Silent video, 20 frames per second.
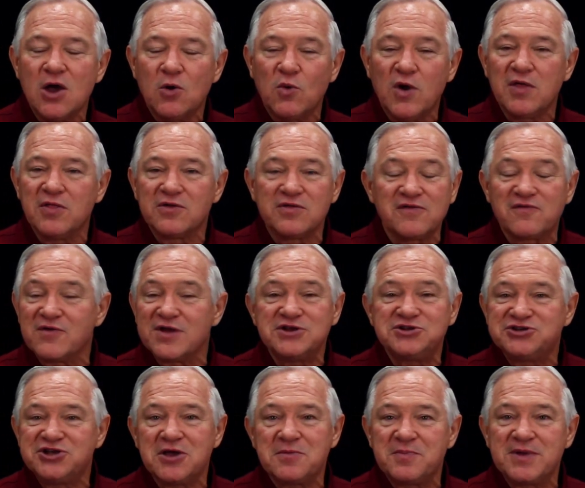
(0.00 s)
whether the
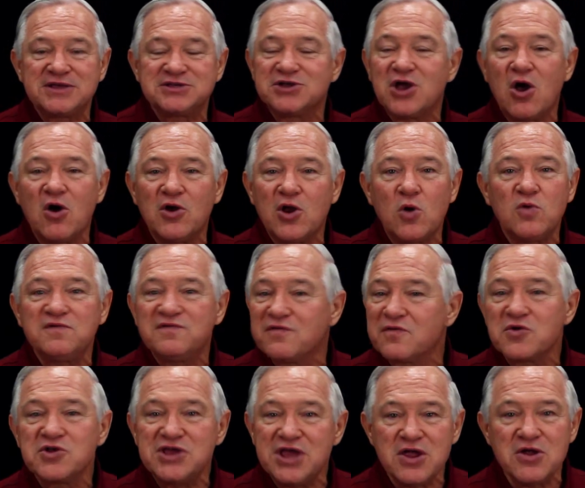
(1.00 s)
friendship has gone on
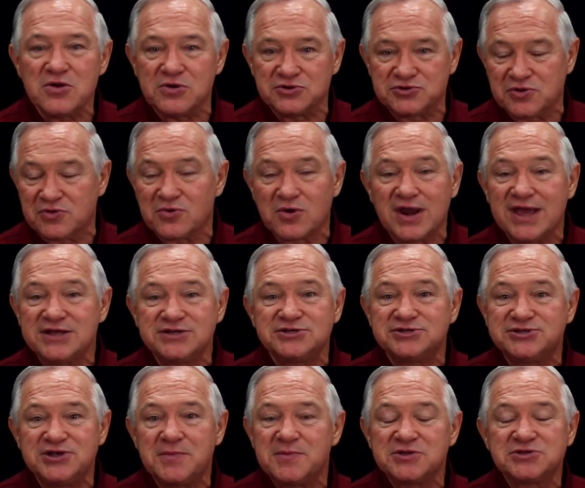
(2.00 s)
for years or the
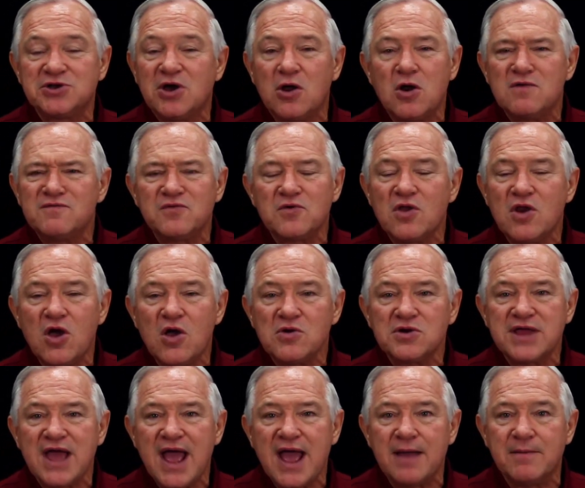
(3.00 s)
relationship has gone on for a long
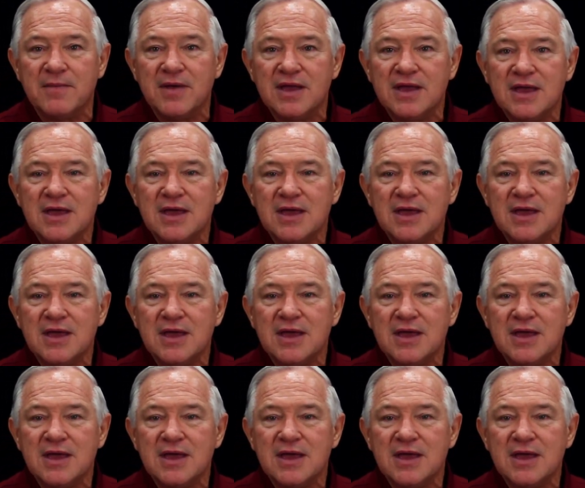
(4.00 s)
time.